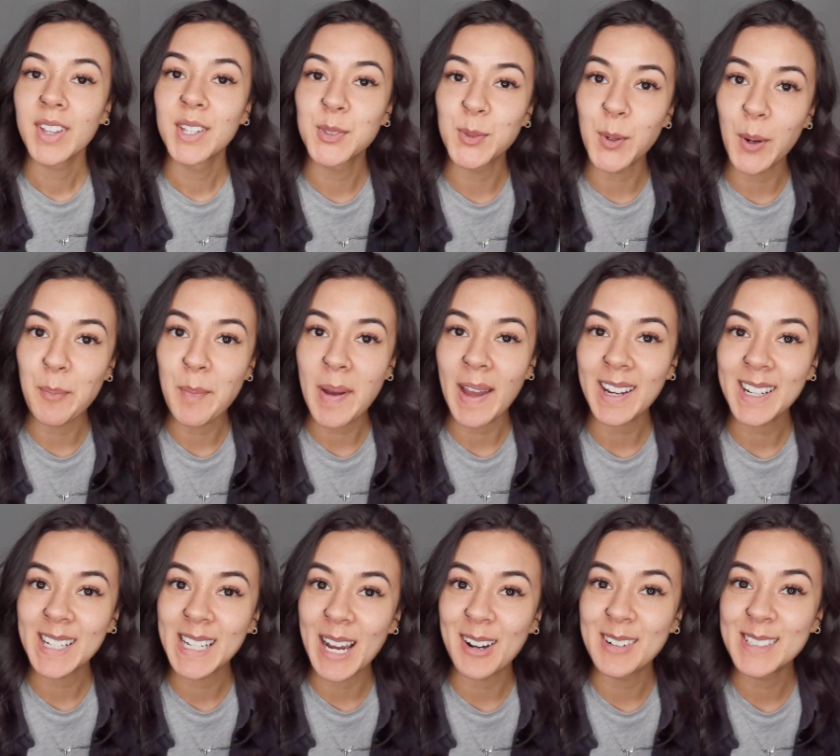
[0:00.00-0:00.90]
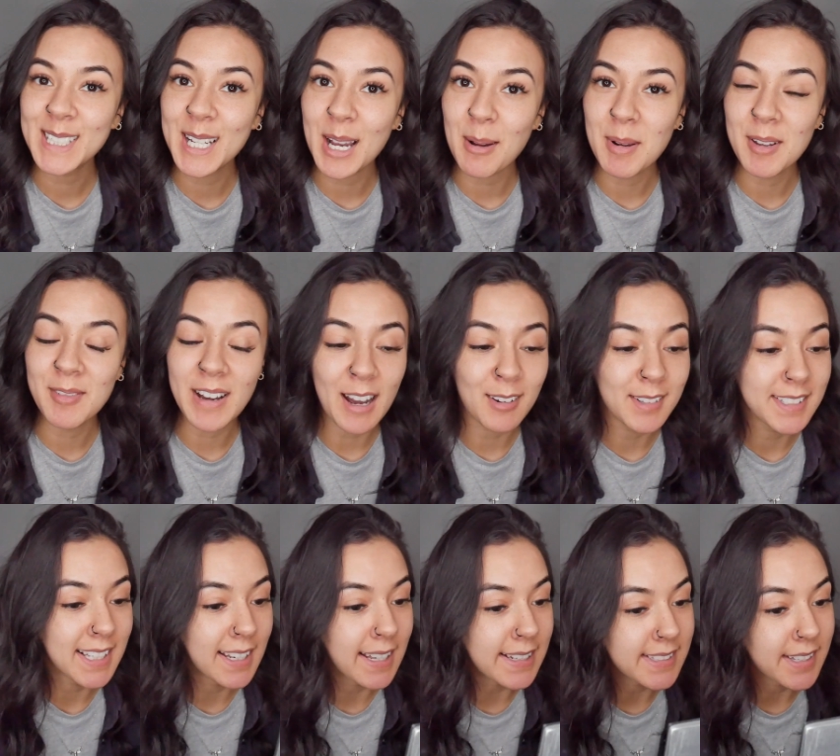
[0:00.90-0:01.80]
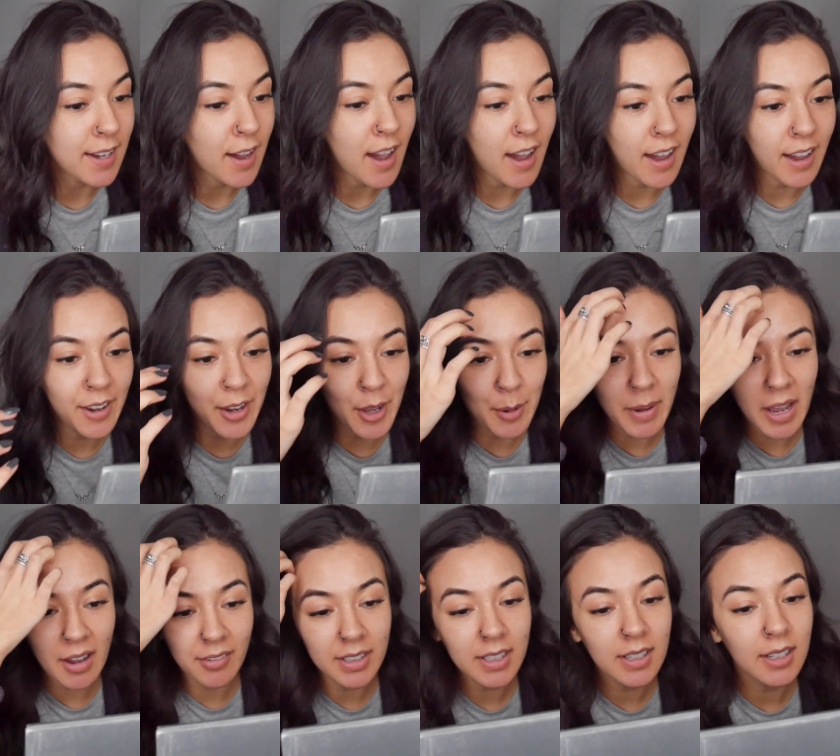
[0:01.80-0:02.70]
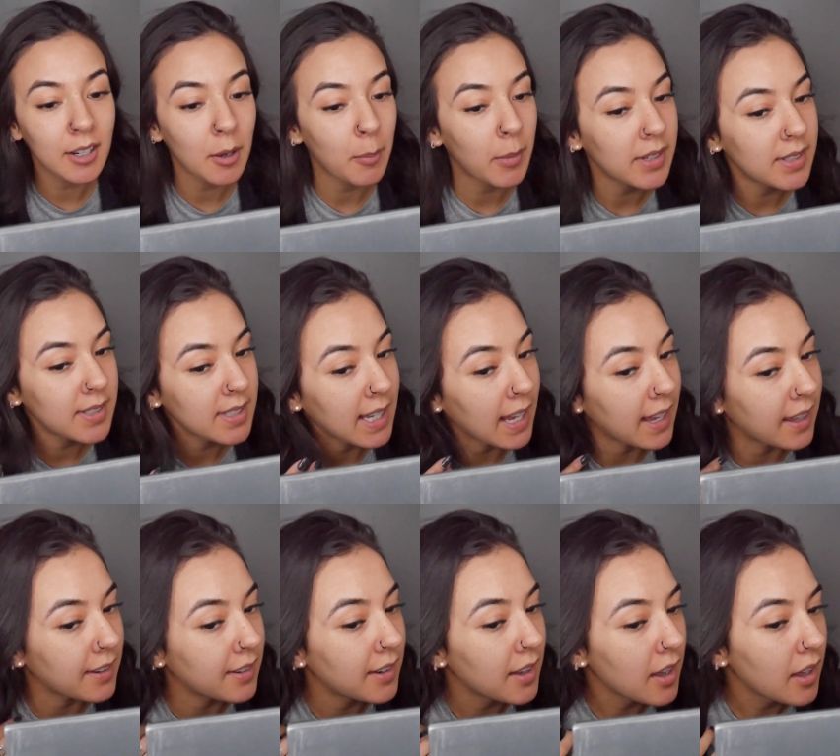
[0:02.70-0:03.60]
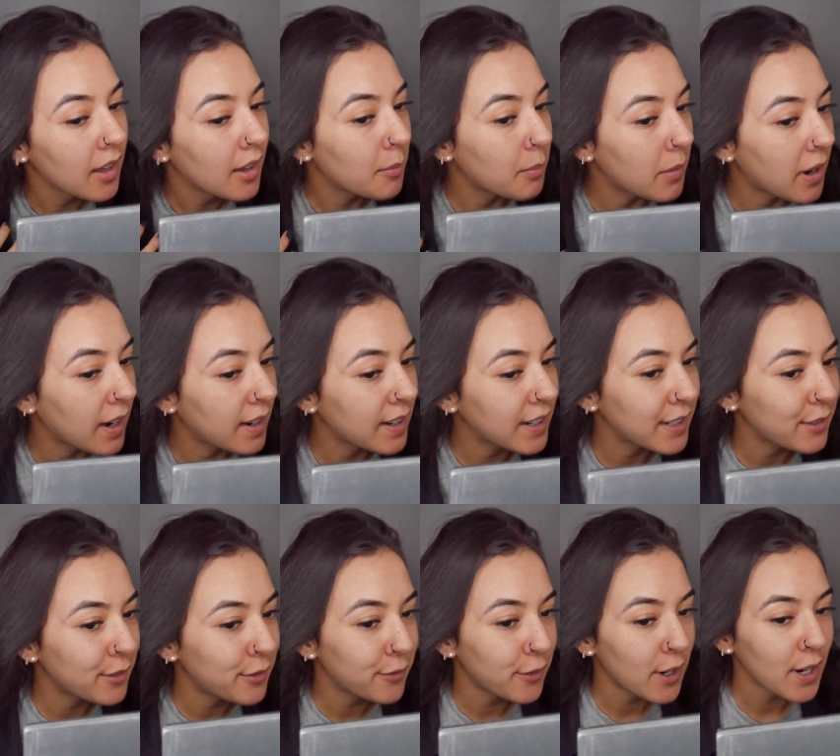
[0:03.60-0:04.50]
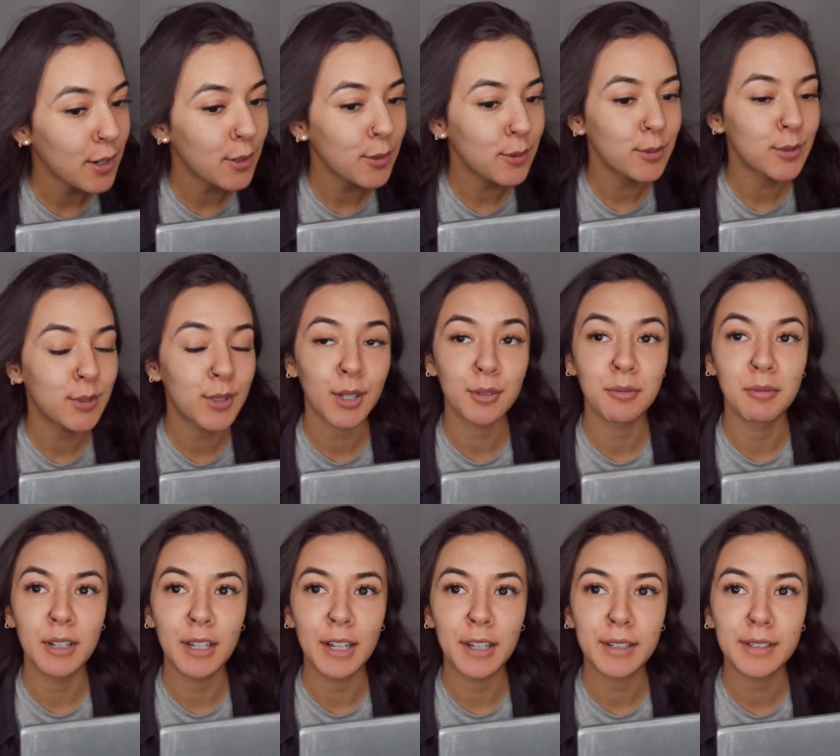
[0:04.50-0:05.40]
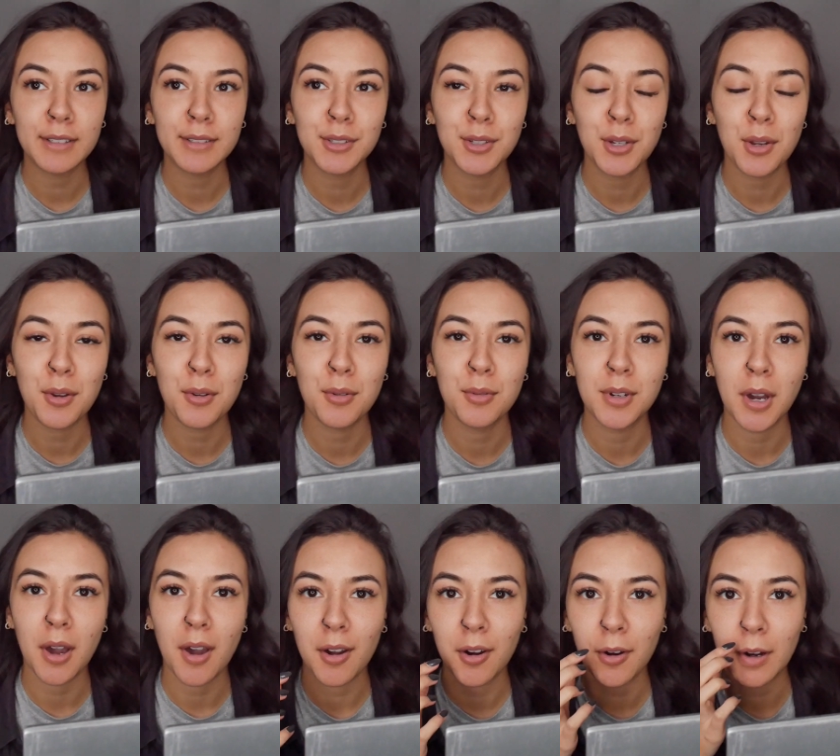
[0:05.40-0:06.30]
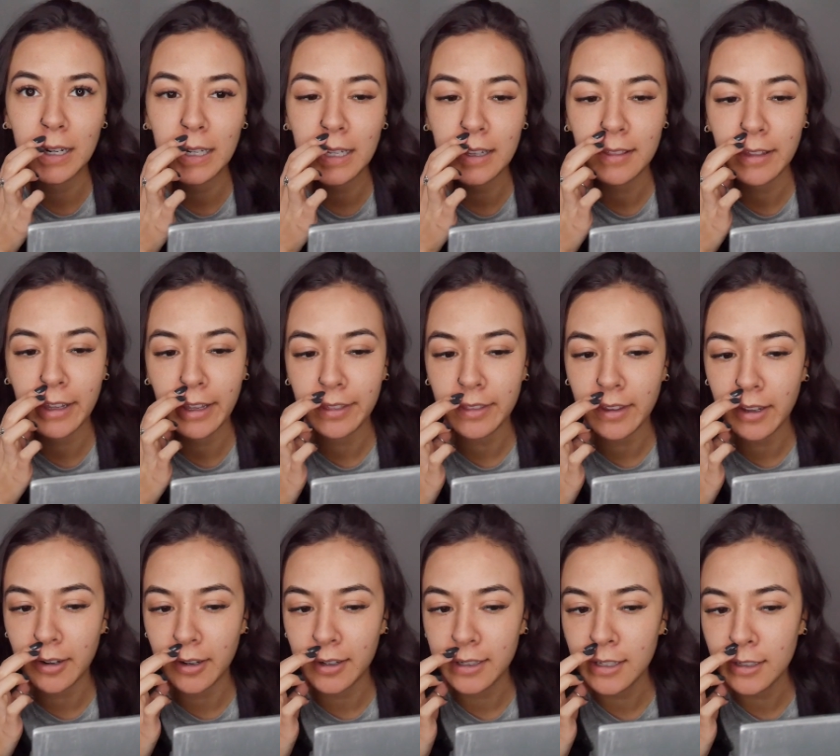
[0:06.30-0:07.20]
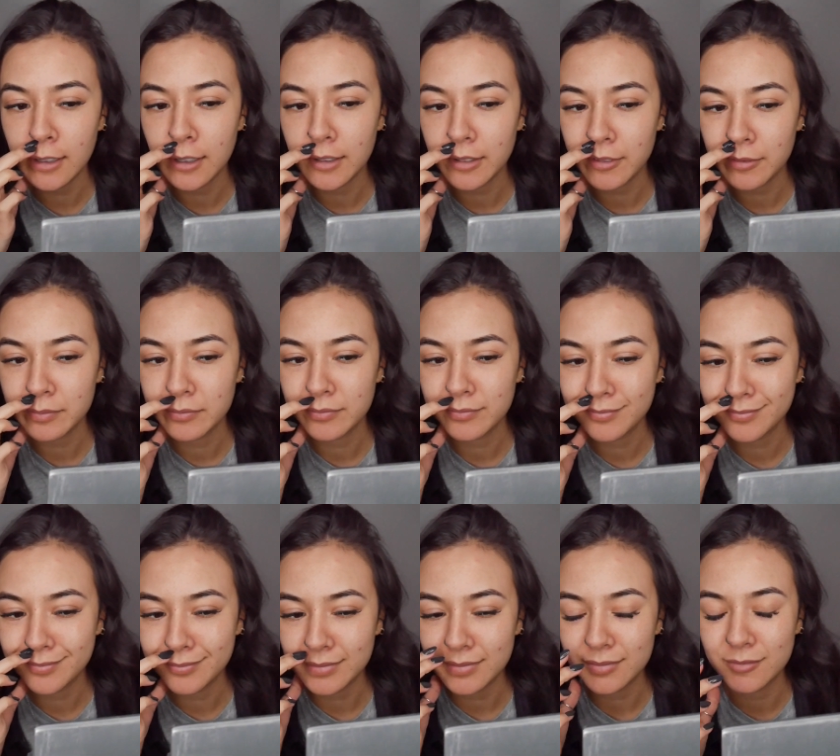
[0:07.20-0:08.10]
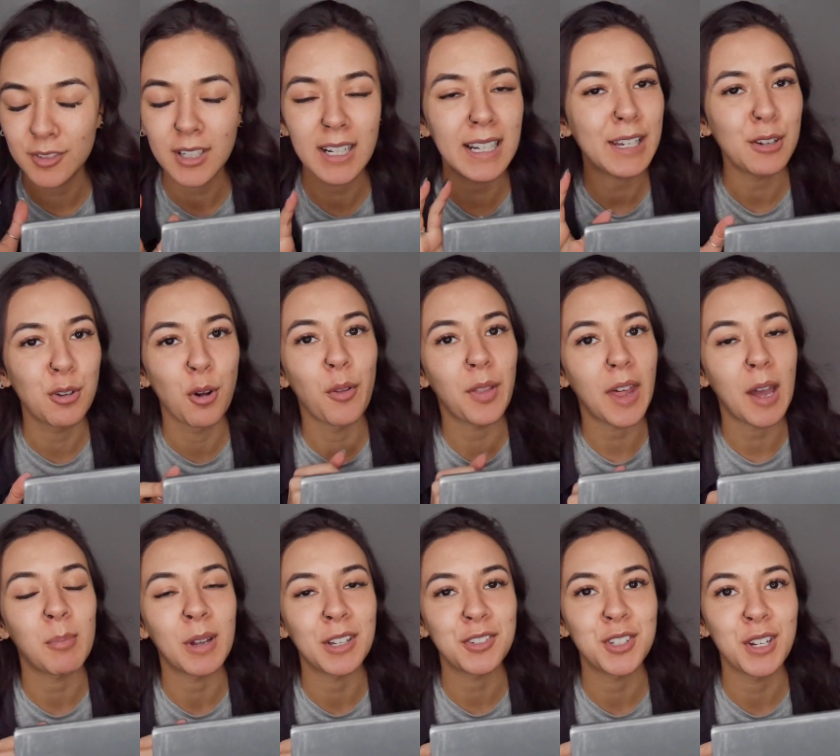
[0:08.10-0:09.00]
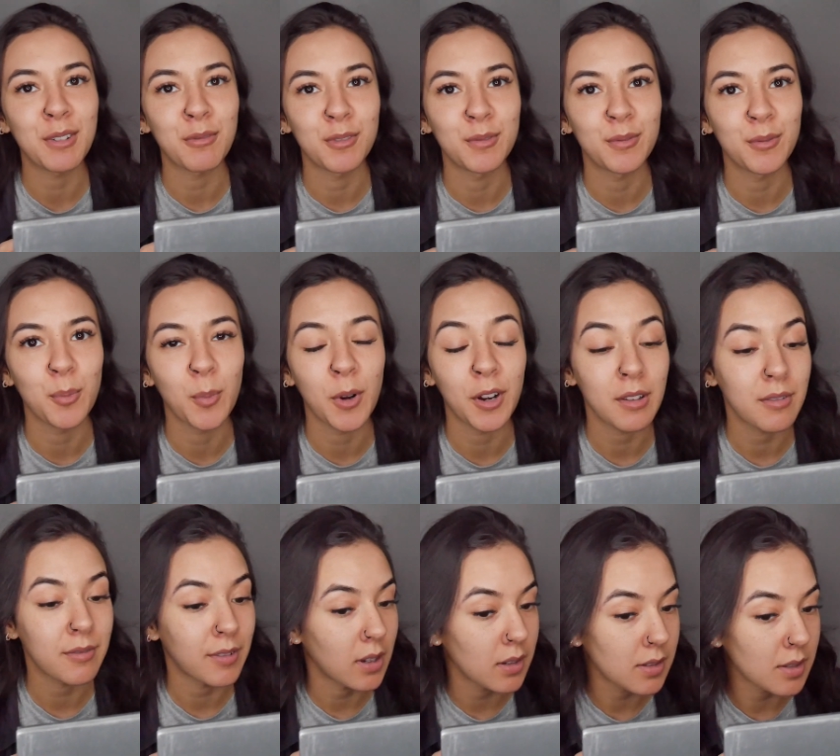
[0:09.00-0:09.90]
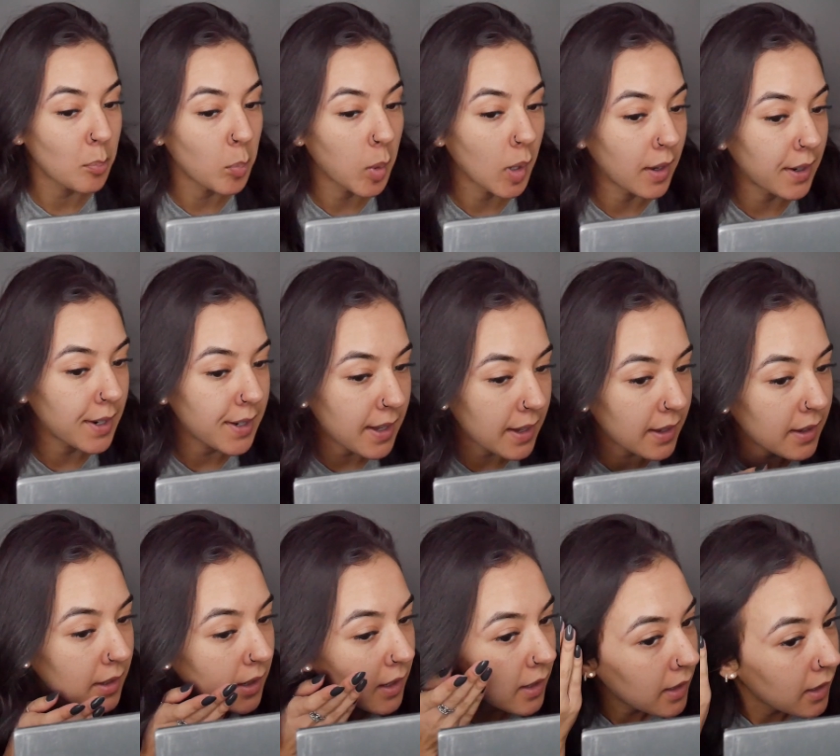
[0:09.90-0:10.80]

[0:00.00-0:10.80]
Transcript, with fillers: So I'm back now, it's a couple of hours later and I'm having a look at my skin. My freckles don't look too dark or anything, they kind of look really not that much different from when I first applied it